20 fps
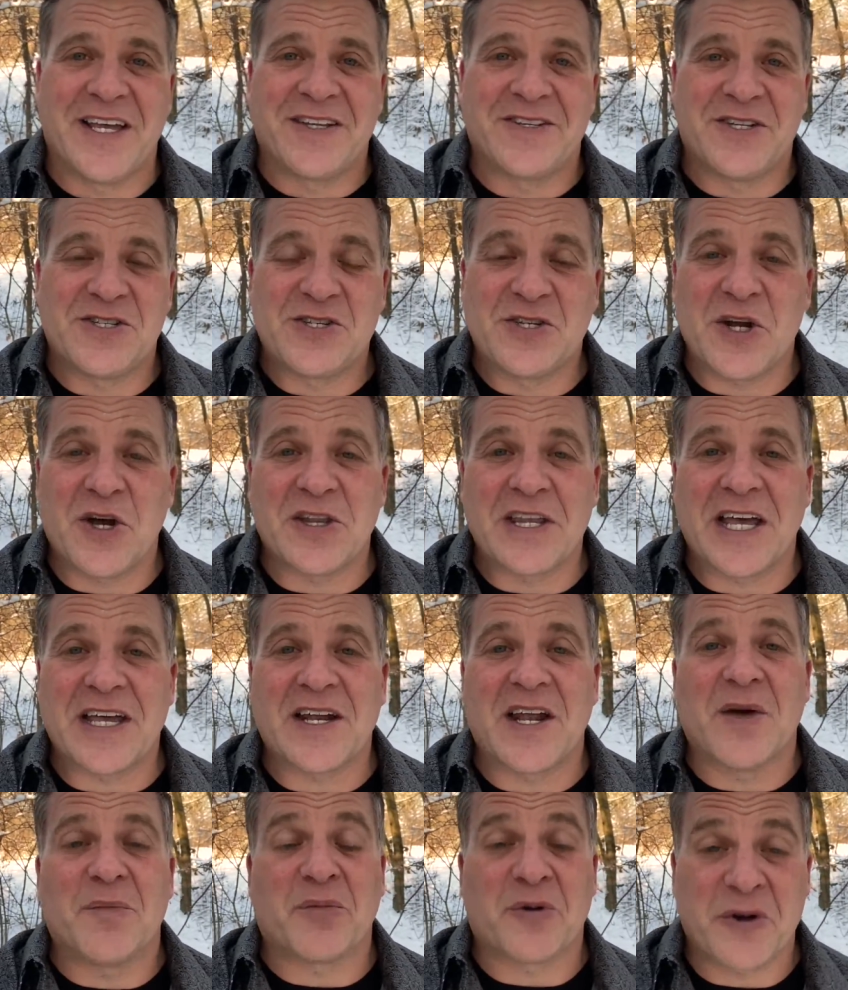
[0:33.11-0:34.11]
Did you know
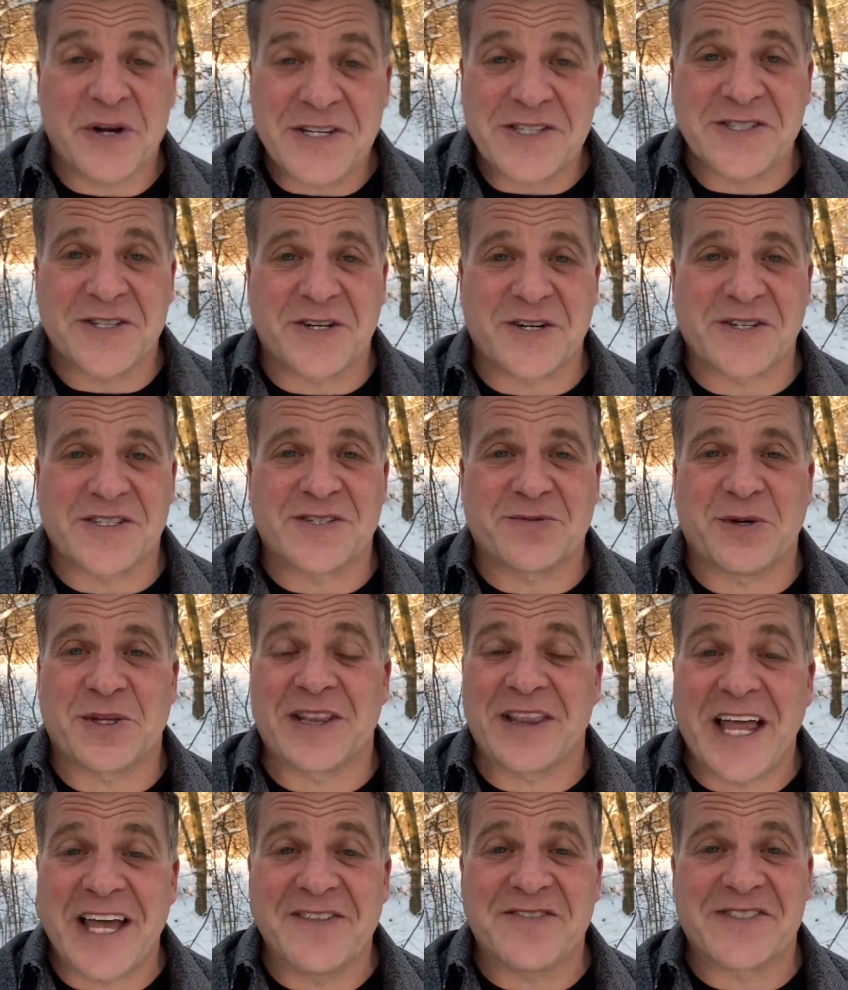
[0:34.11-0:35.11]
that prisoners with
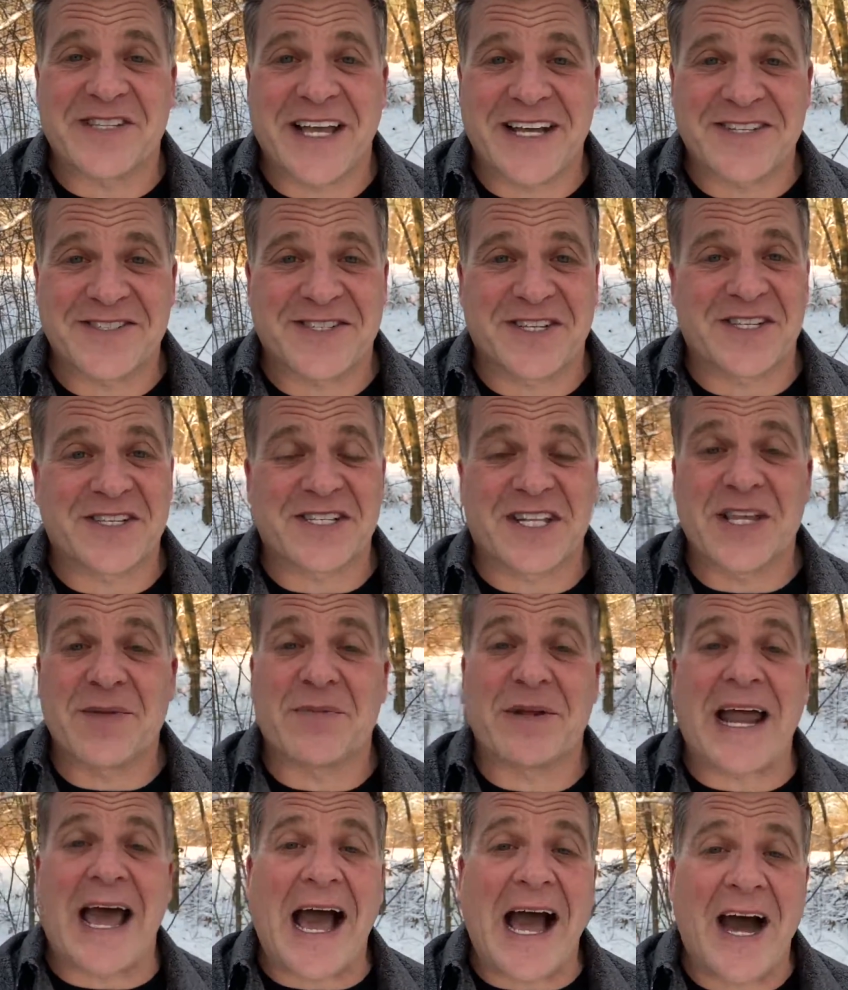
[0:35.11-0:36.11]
life sentences sleep
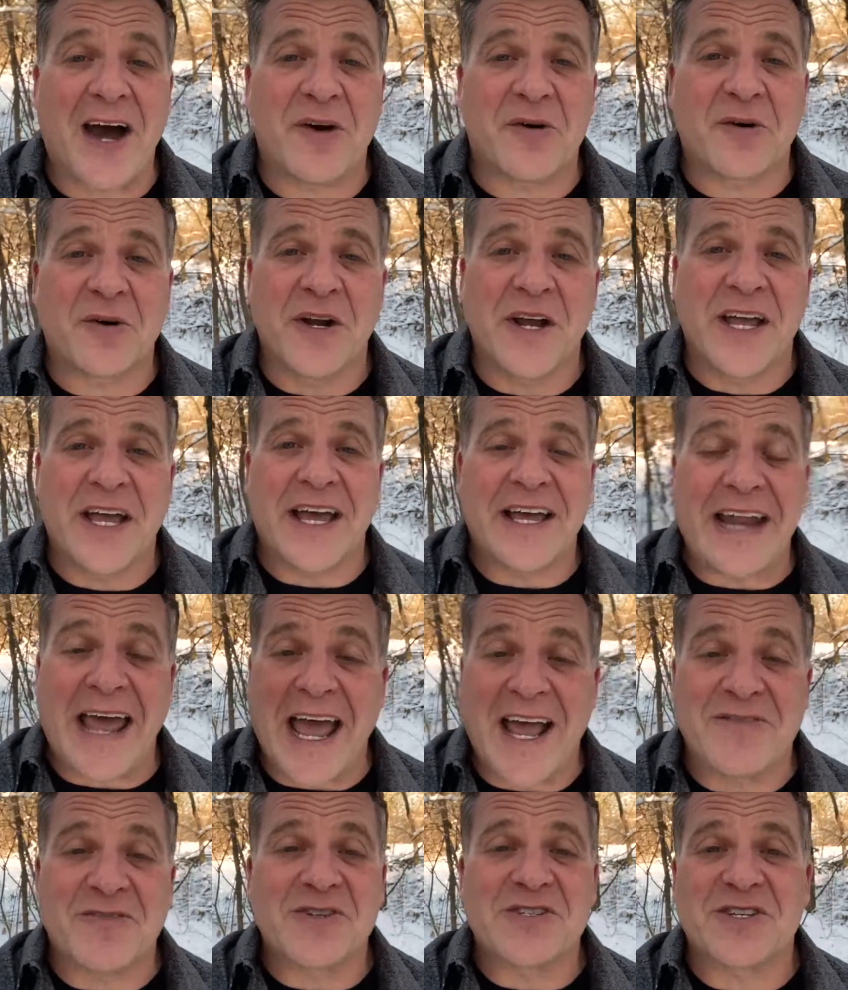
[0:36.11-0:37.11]
an hour, an
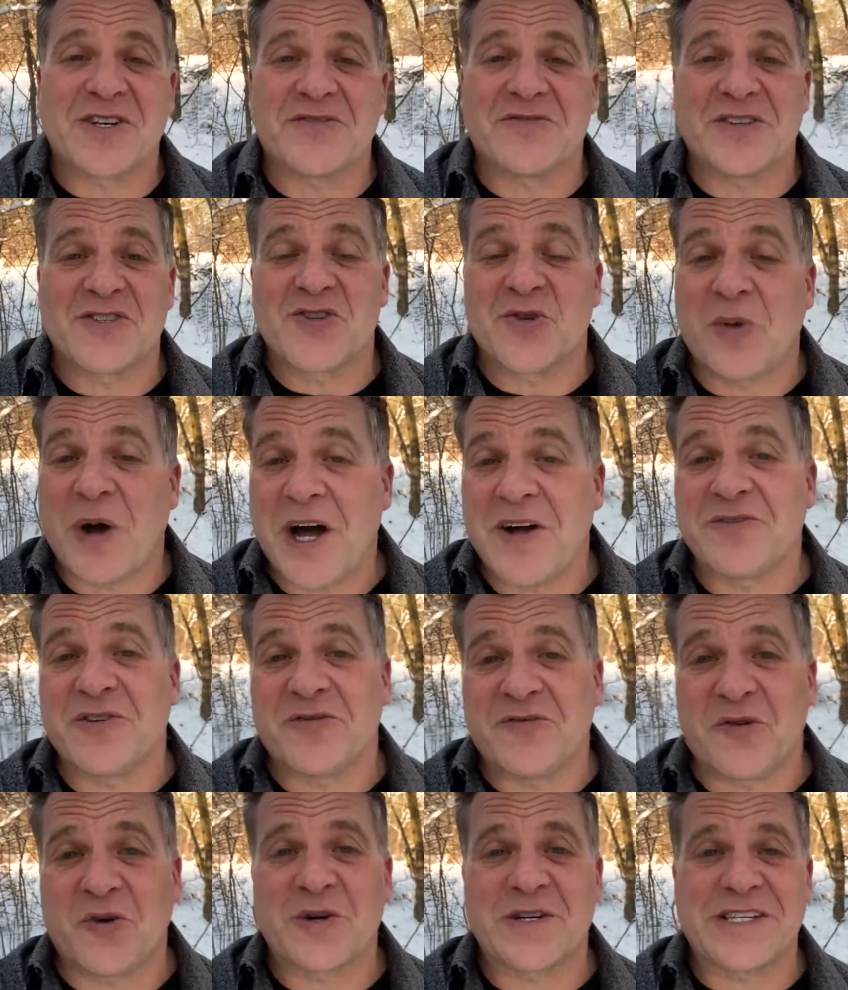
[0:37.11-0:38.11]
average of 12 to
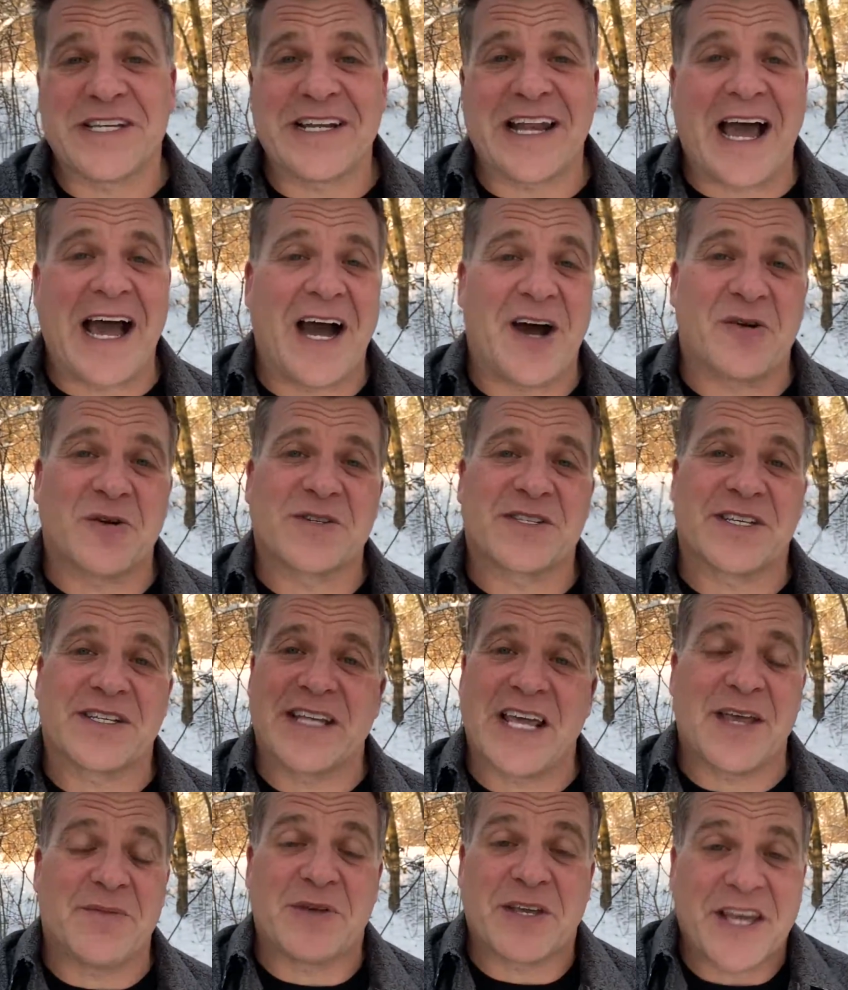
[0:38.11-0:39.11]
14 hours a
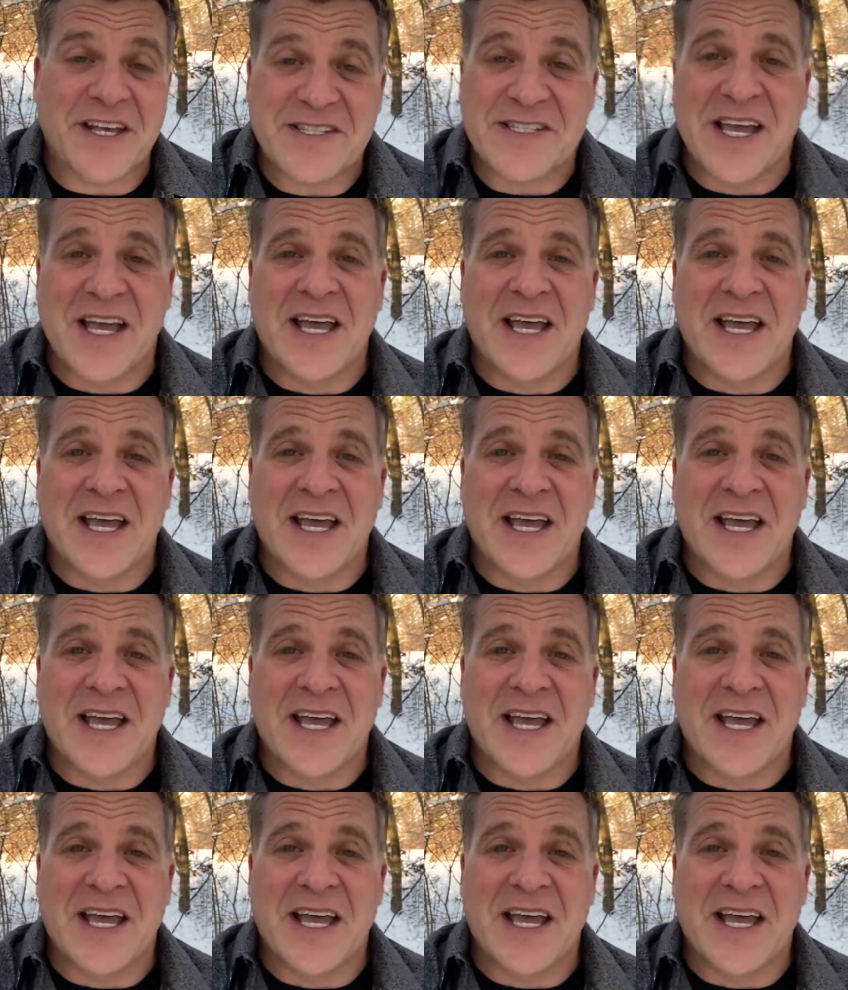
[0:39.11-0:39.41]
day because